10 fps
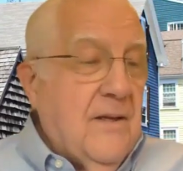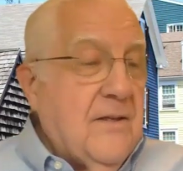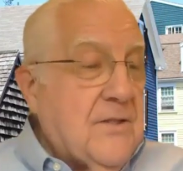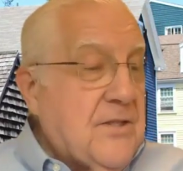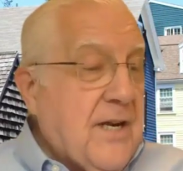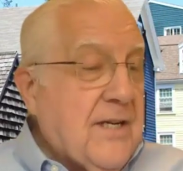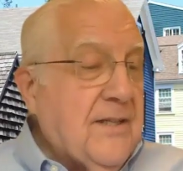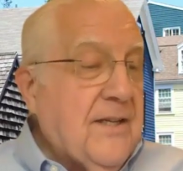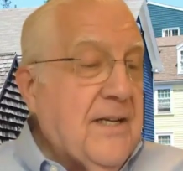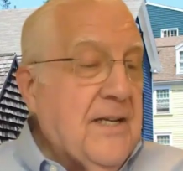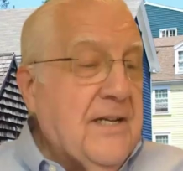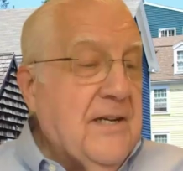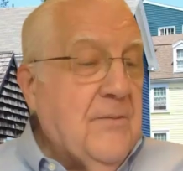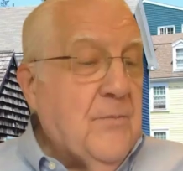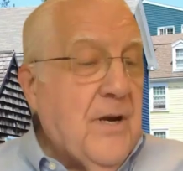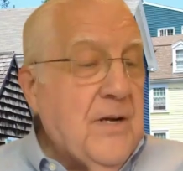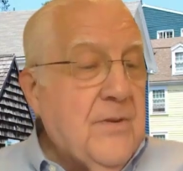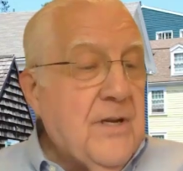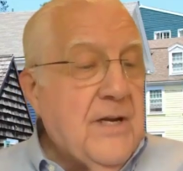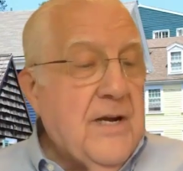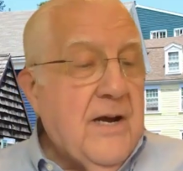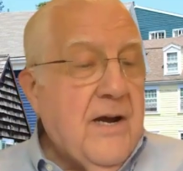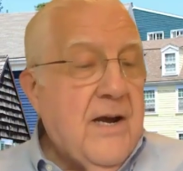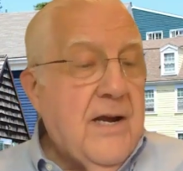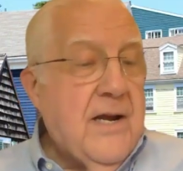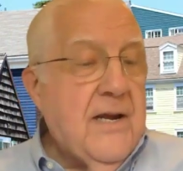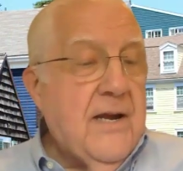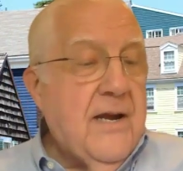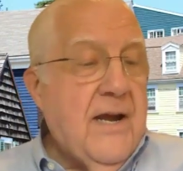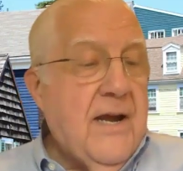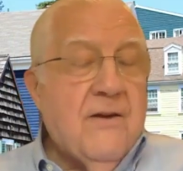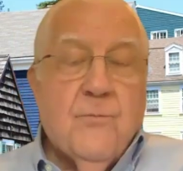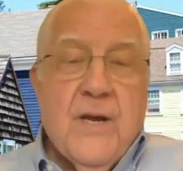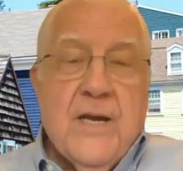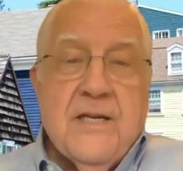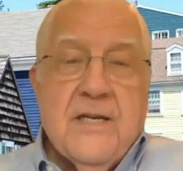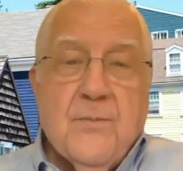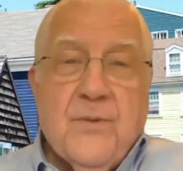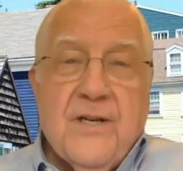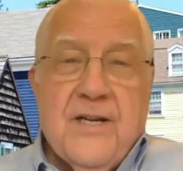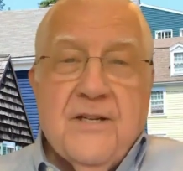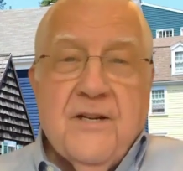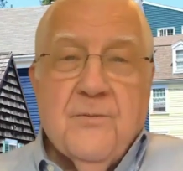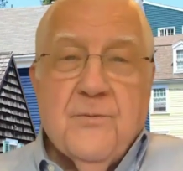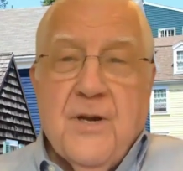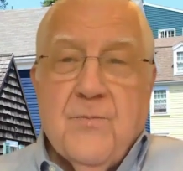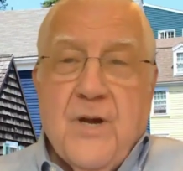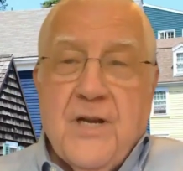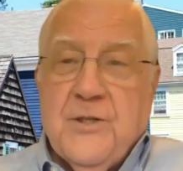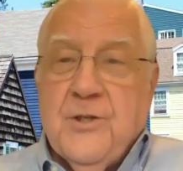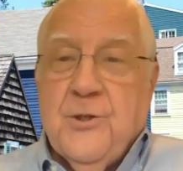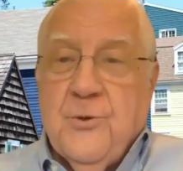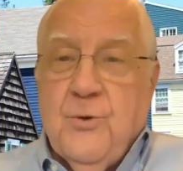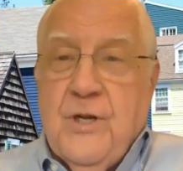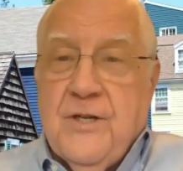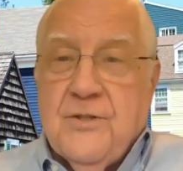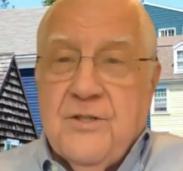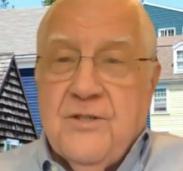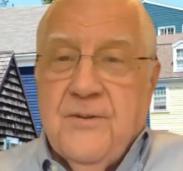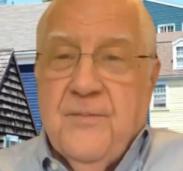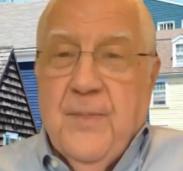And secondly, it might be, I have making a planned gift on my to-do list.